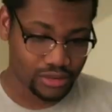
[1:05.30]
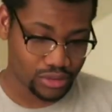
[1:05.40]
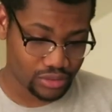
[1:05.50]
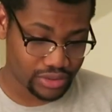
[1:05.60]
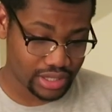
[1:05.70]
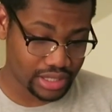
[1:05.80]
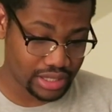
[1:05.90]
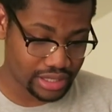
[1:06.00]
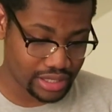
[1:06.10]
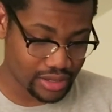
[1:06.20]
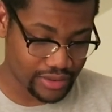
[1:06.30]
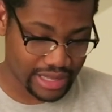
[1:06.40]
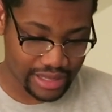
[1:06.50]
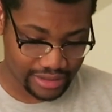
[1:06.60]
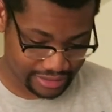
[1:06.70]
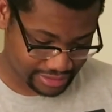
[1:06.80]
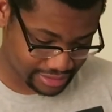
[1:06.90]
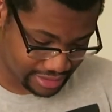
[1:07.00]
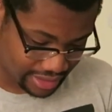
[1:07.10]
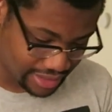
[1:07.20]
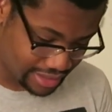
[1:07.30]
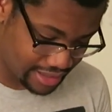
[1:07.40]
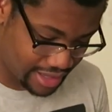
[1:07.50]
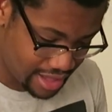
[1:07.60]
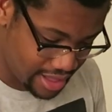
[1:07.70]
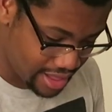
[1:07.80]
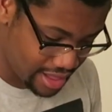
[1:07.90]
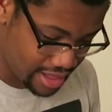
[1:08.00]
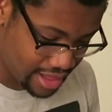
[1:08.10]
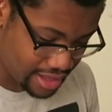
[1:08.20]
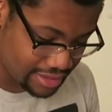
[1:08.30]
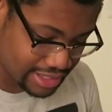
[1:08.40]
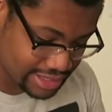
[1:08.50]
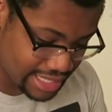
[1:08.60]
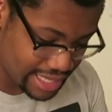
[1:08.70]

Really? Okay. Next